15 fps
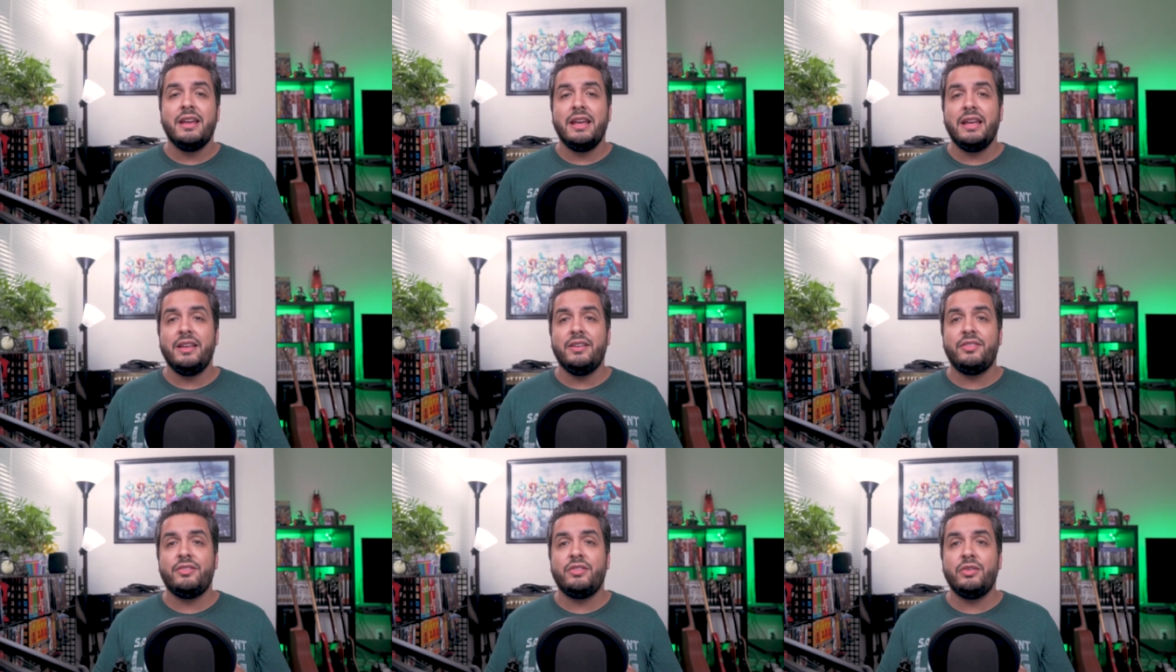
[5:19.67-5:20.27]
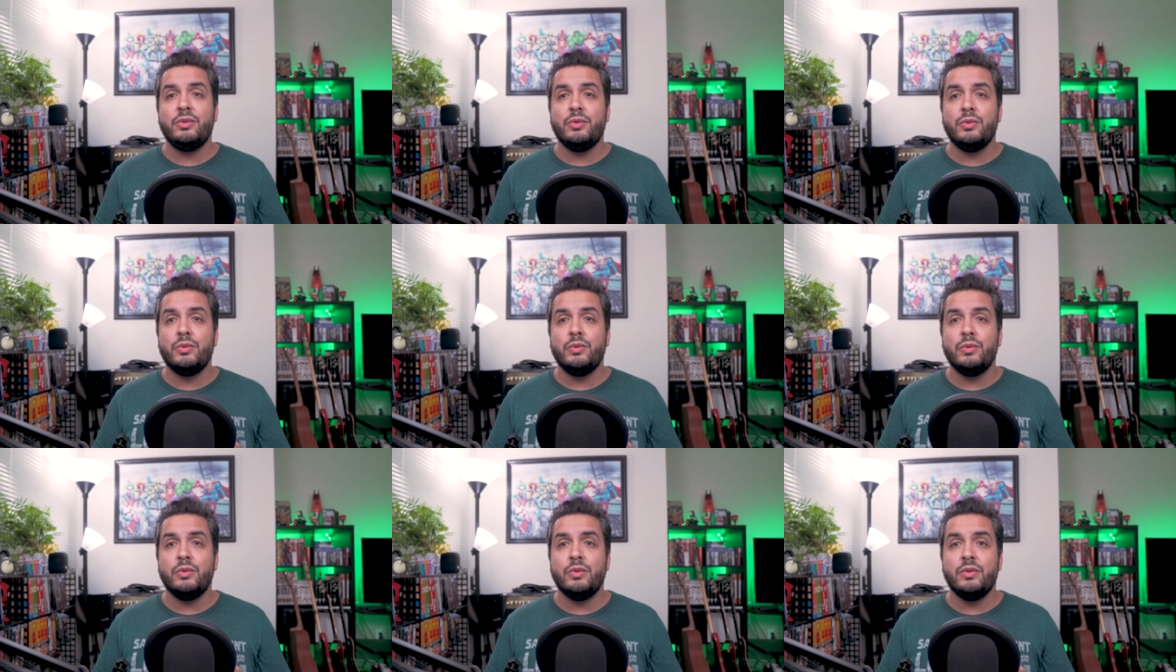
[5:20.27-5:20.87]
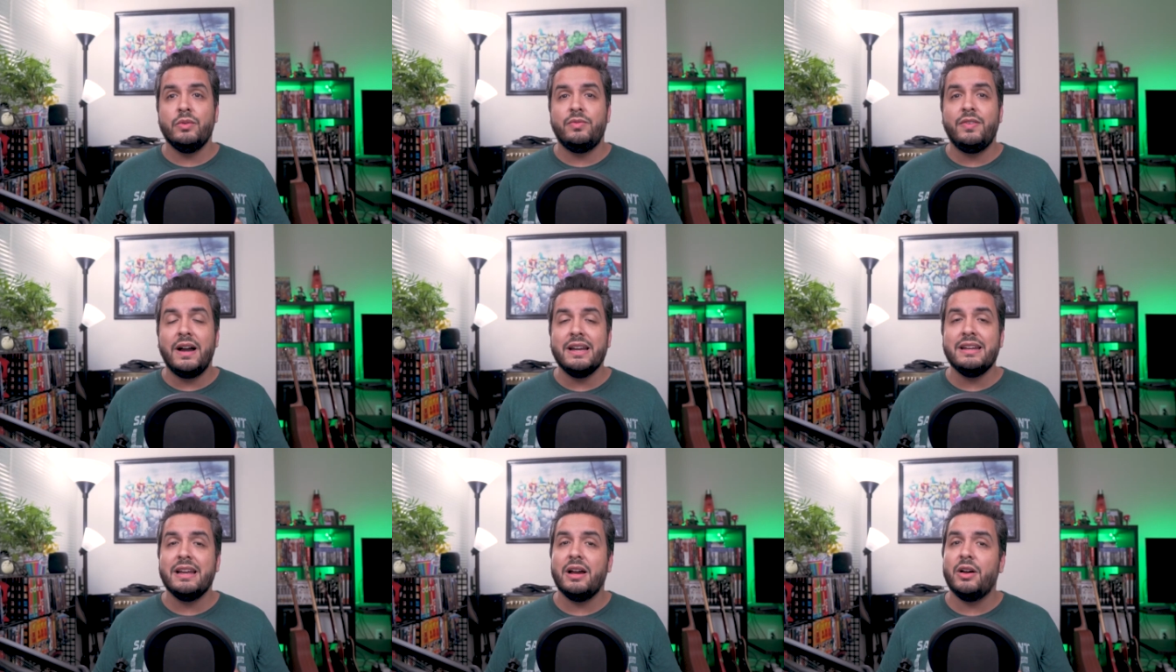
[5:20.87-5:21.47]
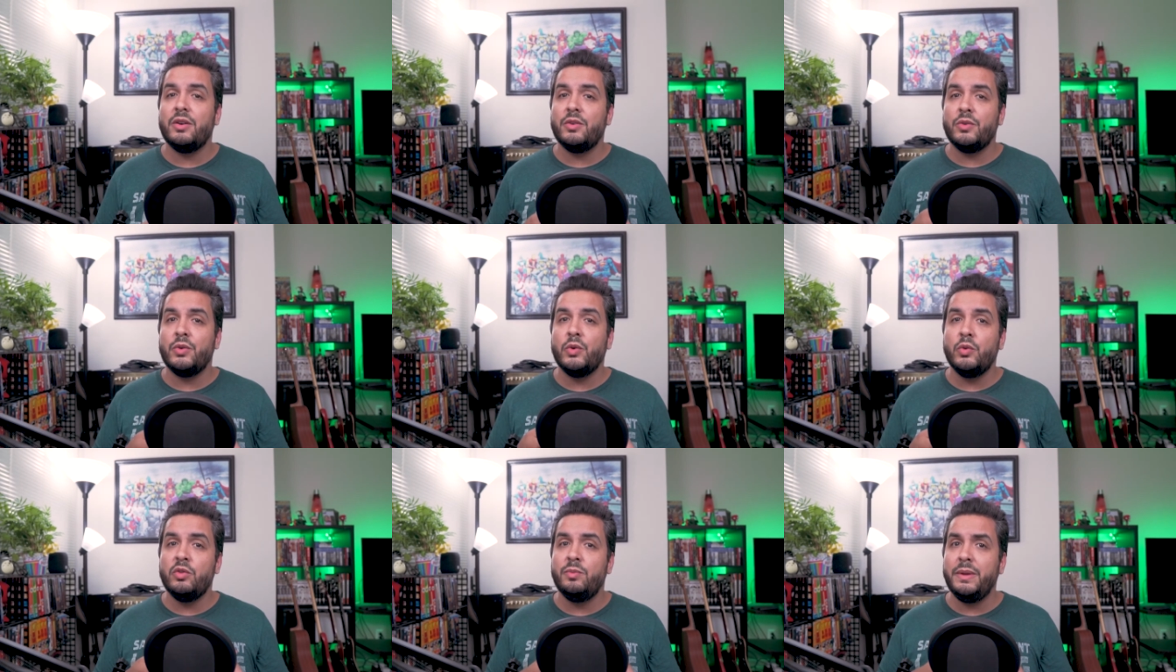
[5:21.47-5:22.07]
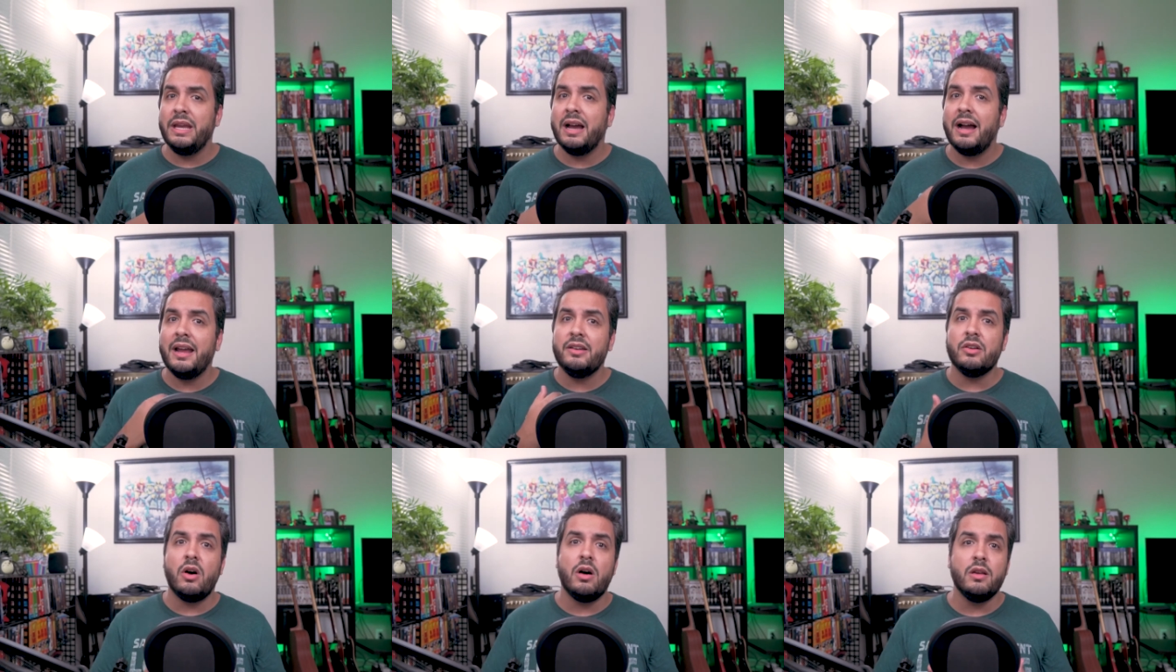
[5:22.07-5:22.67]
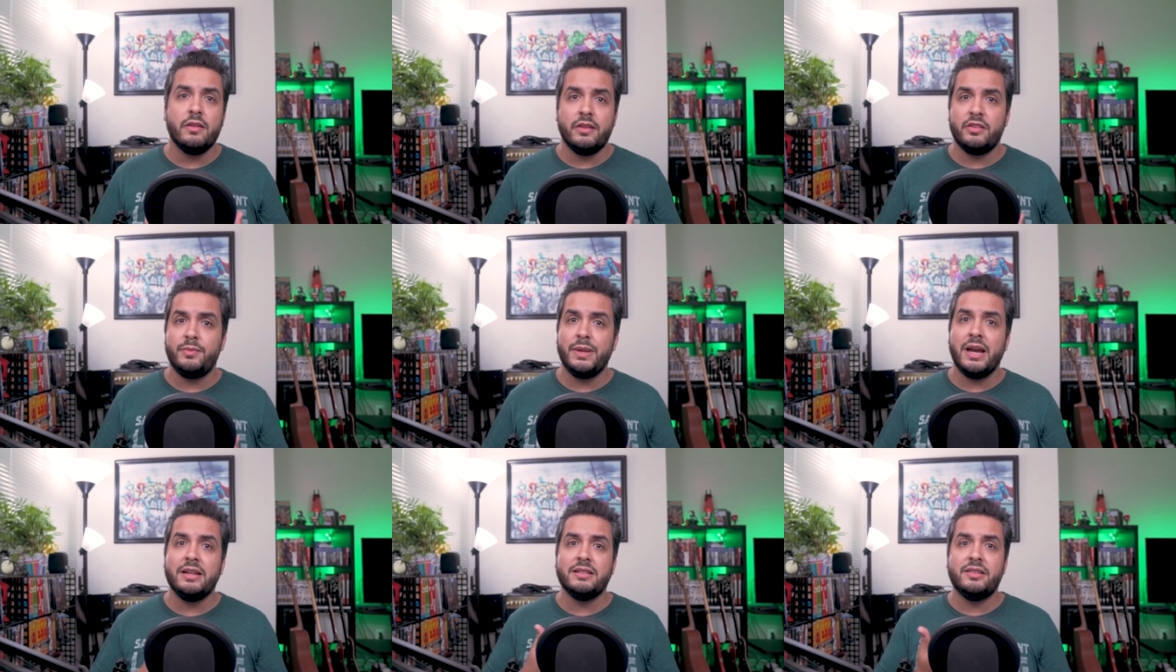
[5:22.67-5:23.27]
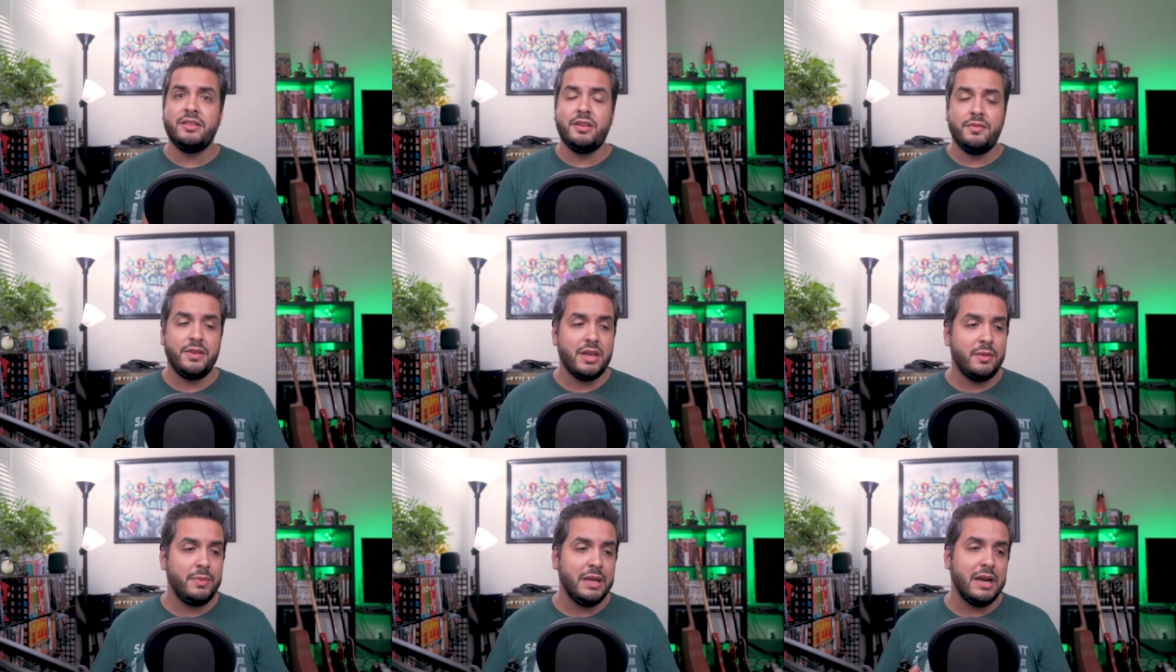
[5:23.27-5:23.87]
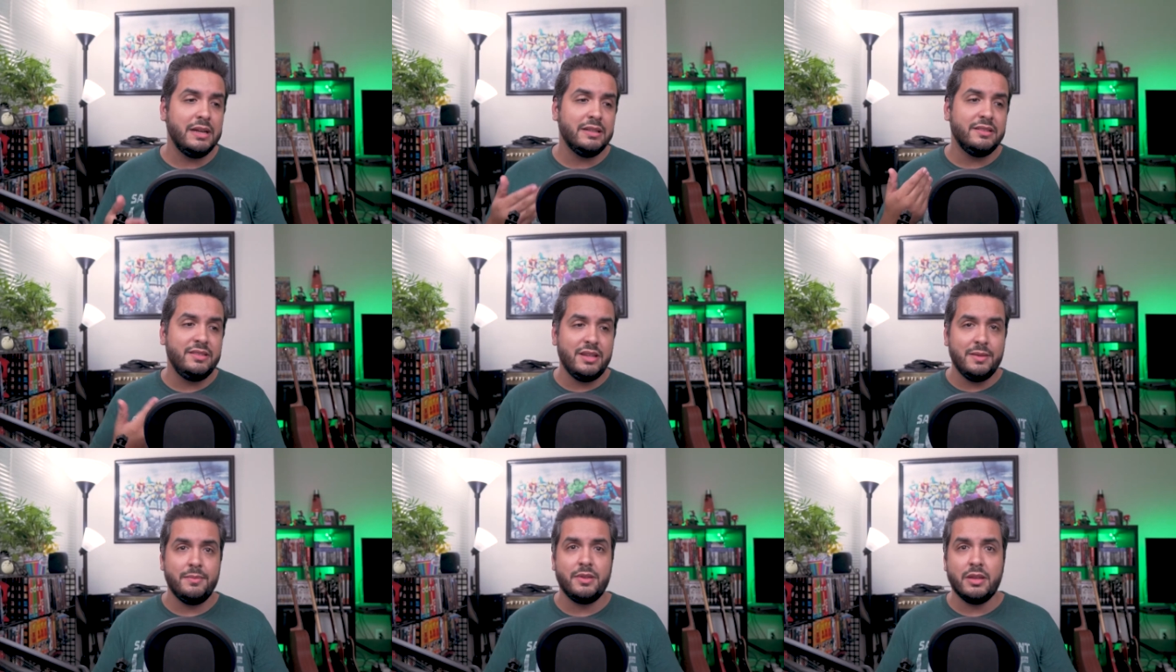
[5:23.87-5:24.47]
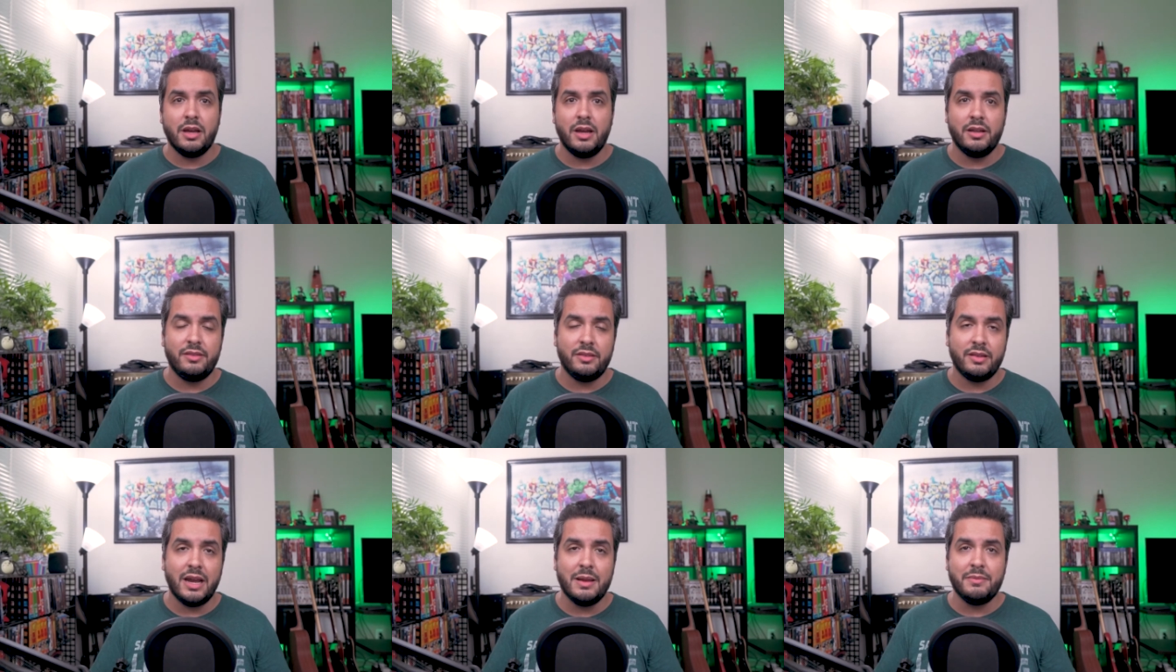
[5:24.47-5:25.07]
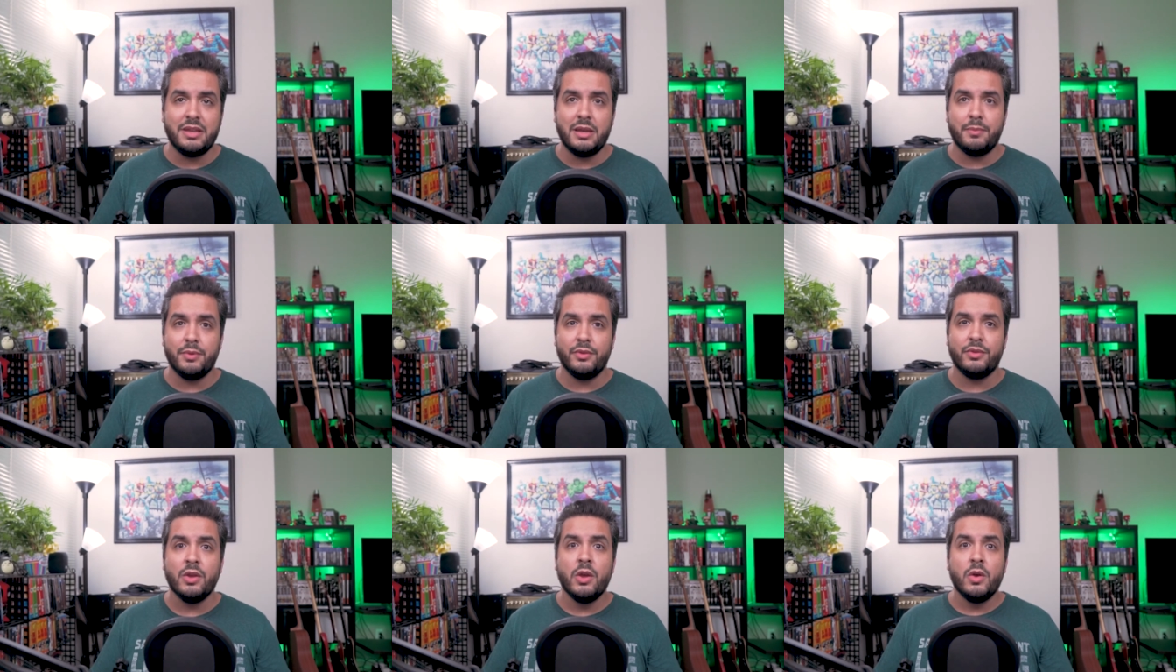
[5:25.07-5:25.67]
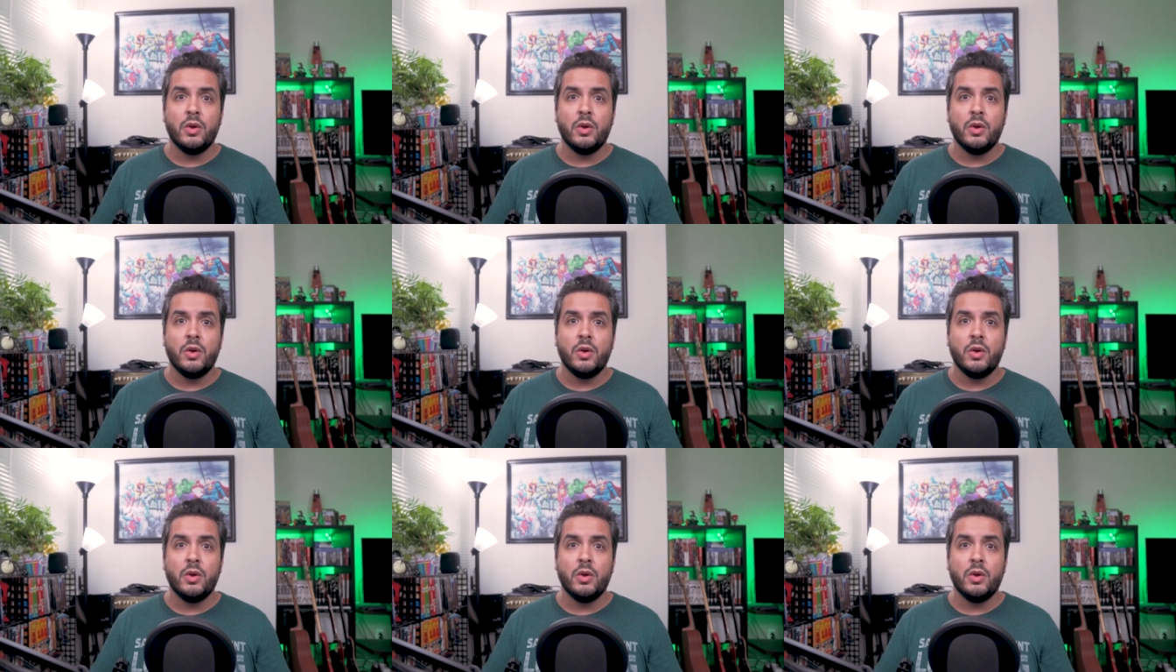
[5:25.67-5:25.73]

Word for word: is to find out who's behind all of this, behind the TVA, behind the team uh, timekeepers,